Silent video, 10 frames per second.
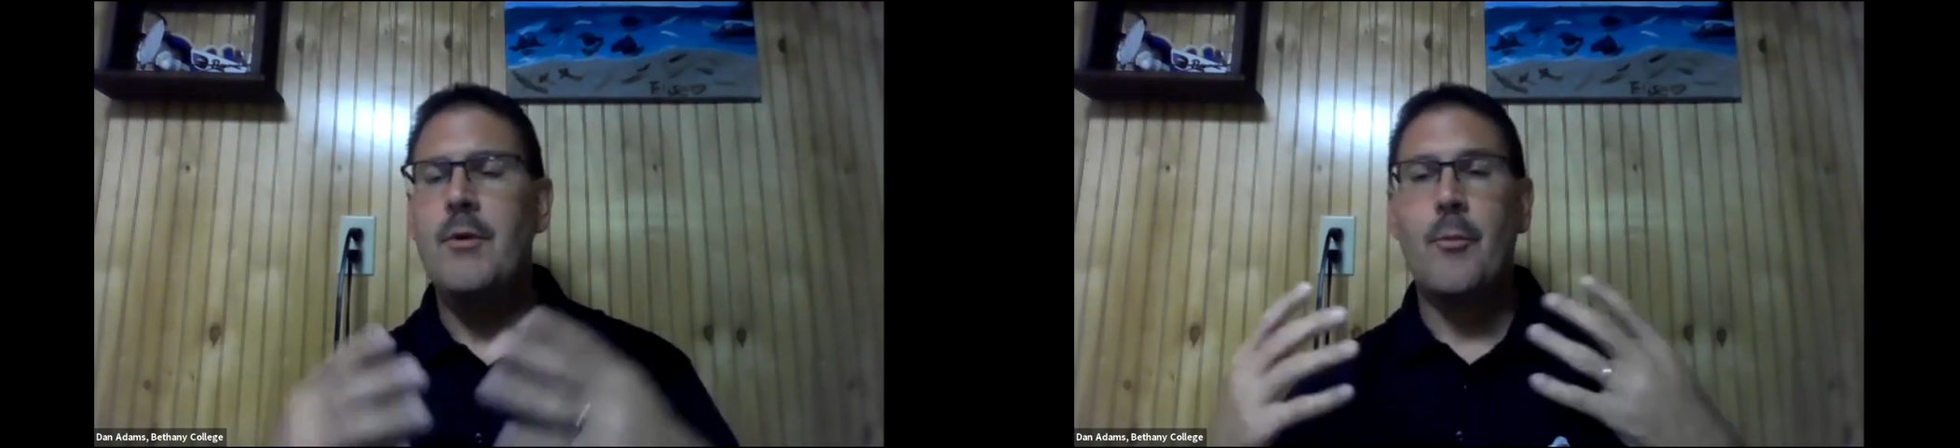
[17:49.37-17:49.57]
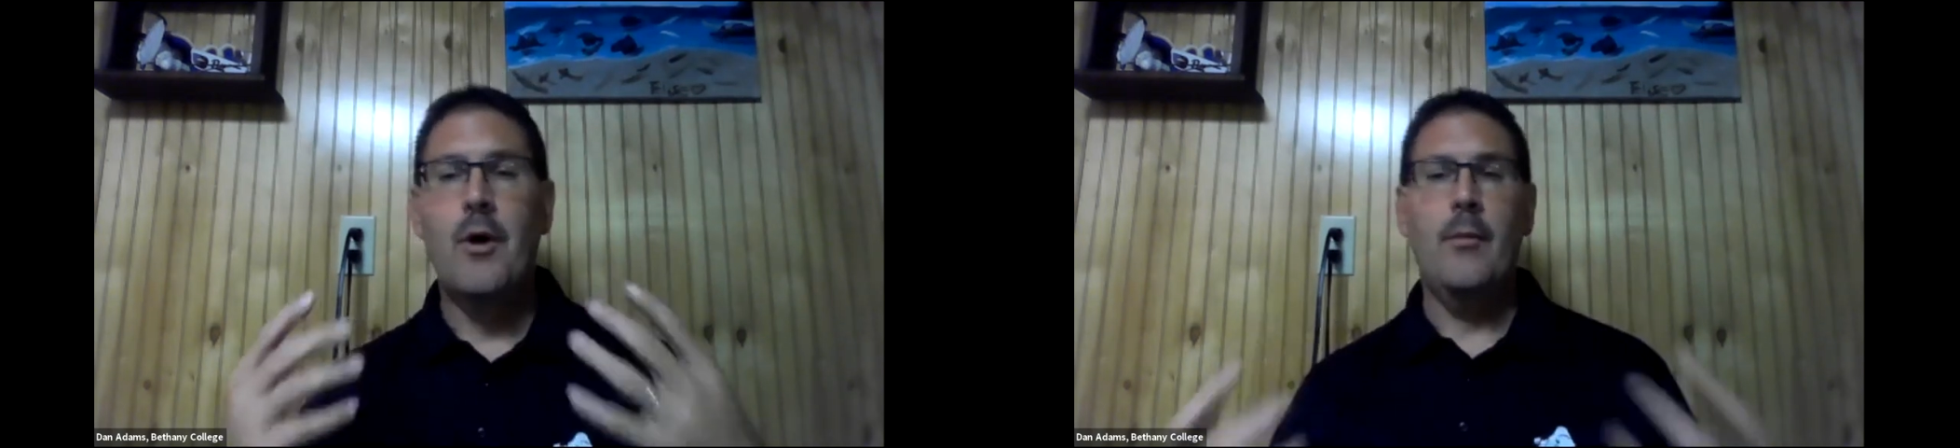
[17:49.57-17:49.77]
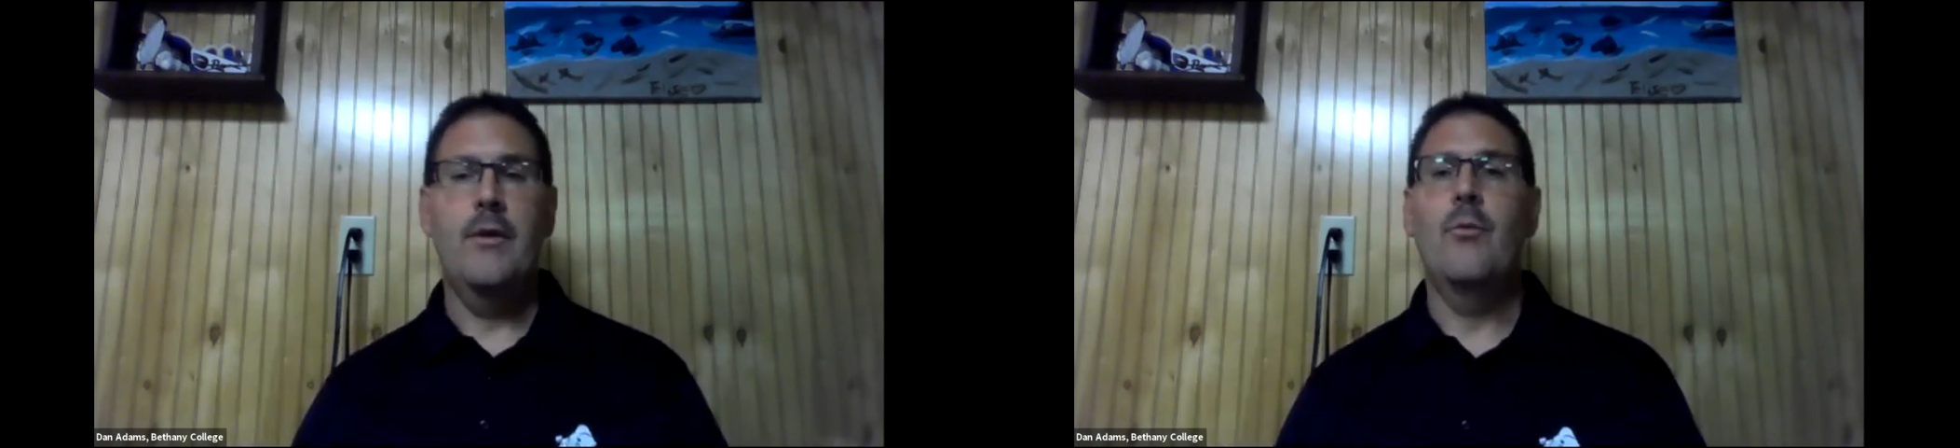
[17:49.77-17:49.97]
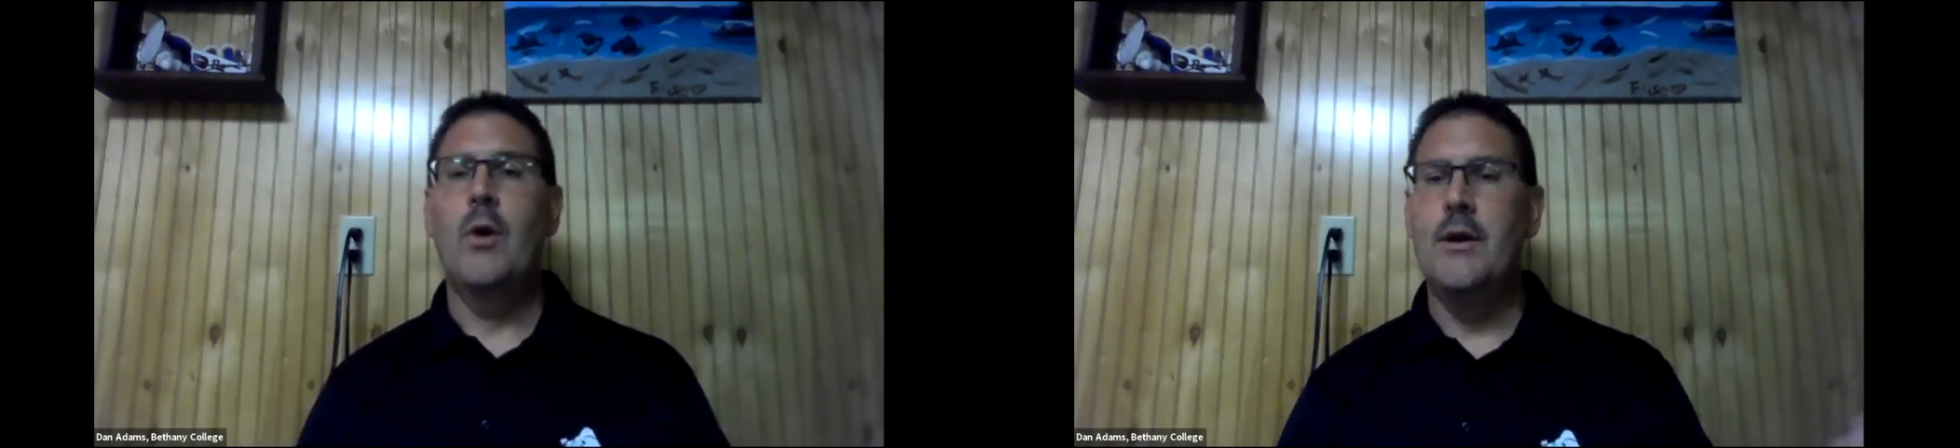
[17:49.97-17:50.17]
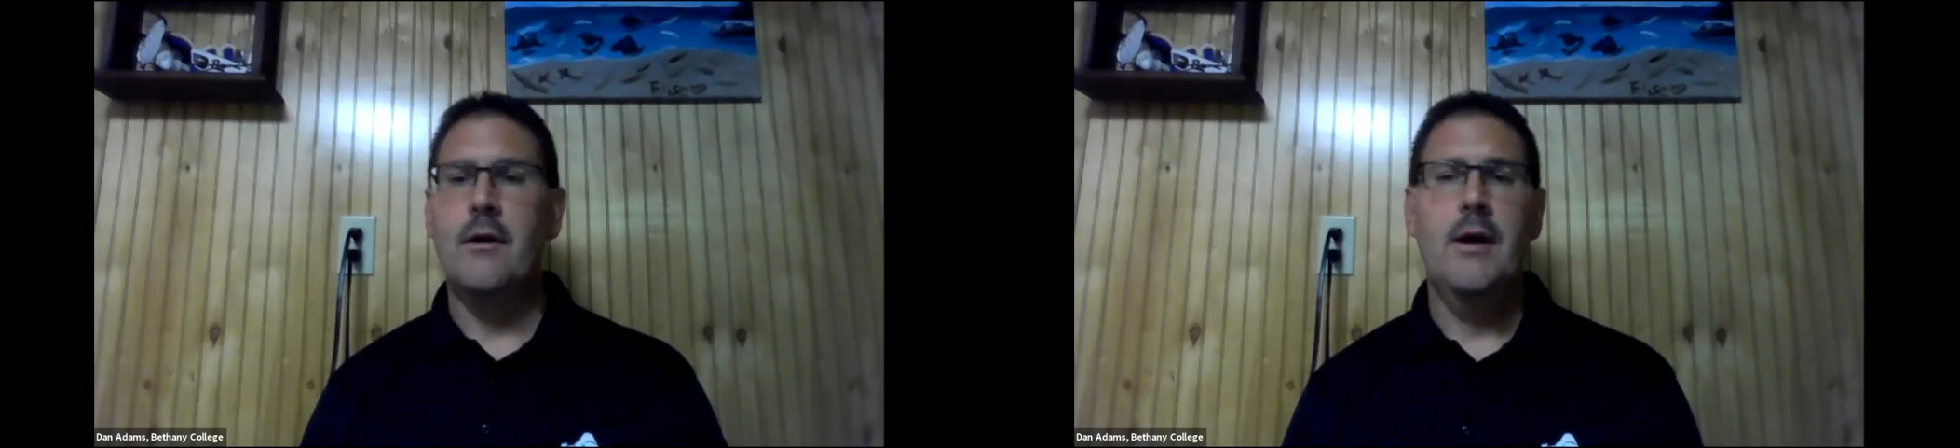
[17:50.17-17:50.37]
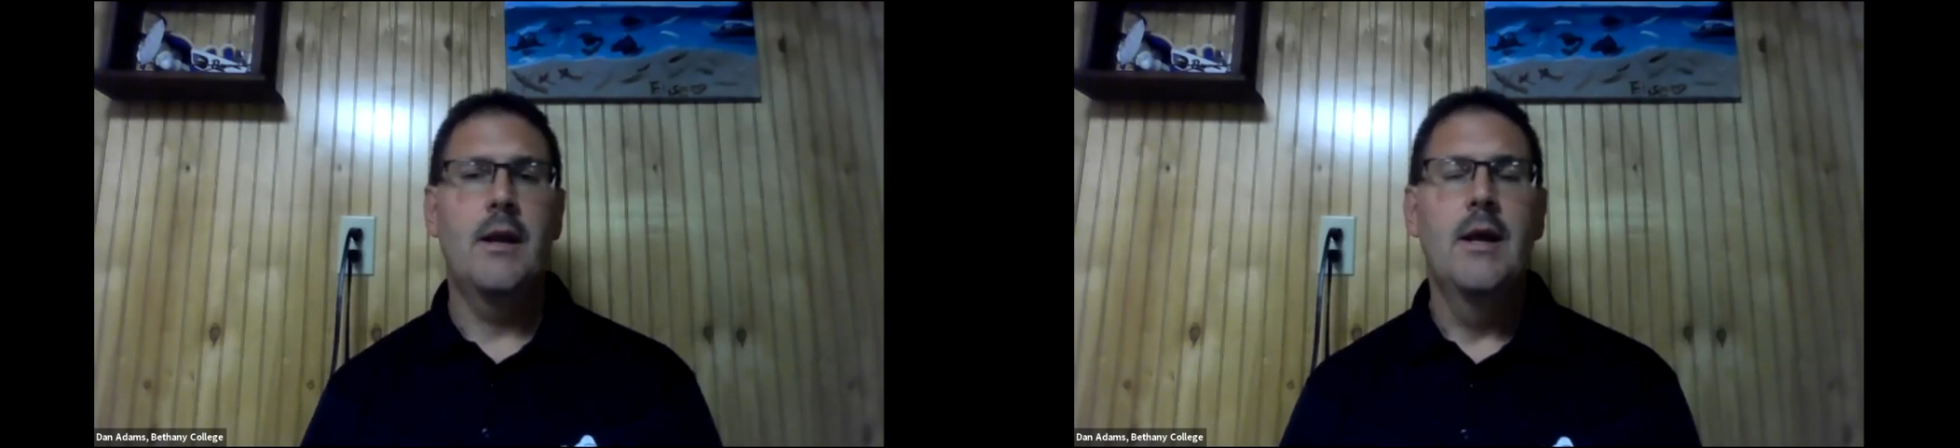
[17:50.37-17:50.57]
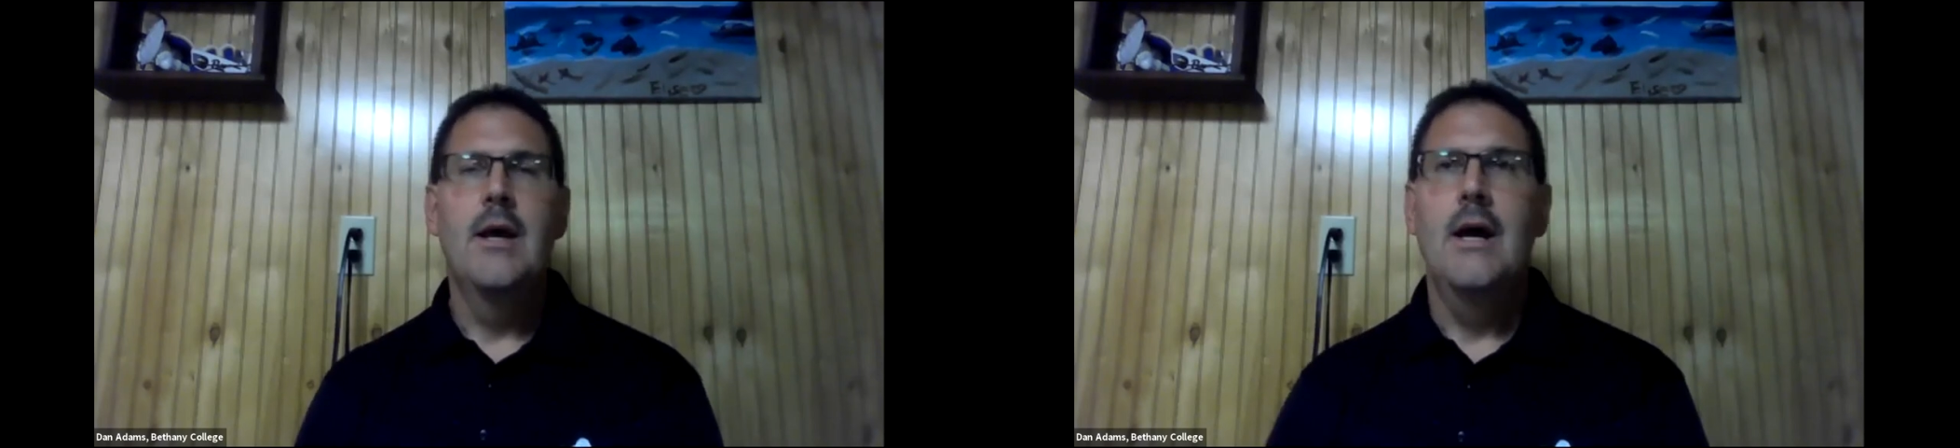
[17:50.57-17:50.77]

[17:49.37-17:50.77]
you're probably wondering,